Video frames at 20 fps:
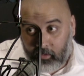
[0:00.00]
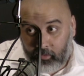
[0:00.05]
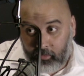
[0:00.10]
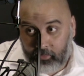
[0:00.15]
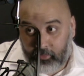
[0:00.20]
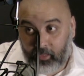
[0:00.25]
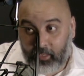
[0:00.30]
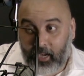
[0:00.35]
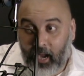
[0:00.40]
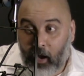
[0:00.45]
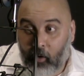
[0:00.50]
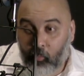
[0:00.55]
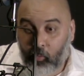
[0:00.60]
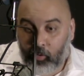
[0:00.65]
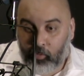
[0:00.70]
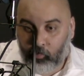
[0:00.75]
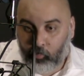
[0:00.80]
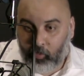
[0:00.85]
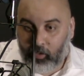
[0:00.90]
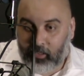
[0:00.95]
that I
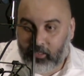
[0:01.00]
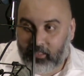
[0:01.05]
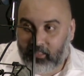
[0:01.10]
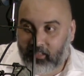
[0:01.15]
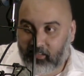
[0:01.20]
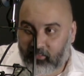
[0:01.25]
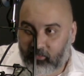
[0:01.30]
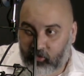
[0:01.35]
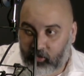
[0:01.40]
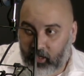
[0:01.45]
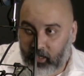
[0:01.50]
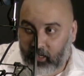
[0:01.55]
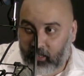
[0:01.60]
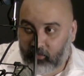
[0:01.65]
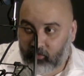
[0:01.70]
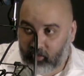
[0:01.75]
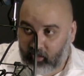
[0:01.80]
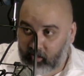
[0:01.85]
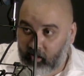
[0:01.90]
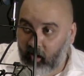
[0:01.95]
would really
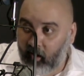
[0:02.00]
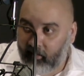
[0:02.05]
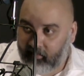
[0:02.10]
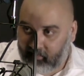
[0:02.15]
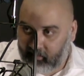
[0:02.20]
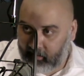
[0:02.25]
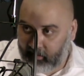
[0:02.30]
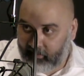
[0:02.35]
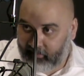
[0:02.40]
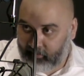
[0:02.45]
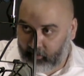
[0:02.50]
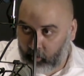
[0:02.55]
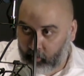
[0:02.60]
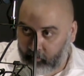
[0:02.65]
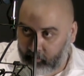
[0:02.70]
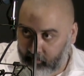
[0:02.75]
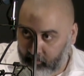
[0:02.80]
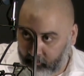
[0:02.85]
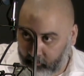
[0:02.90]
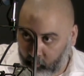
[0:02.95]
exchange a costly
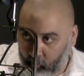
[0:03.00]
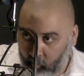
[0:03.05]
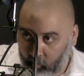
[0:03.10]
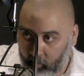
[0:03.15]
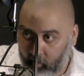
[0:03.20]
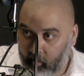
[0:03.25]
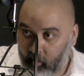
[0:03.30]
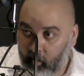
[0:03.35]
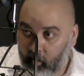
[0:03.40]
service for,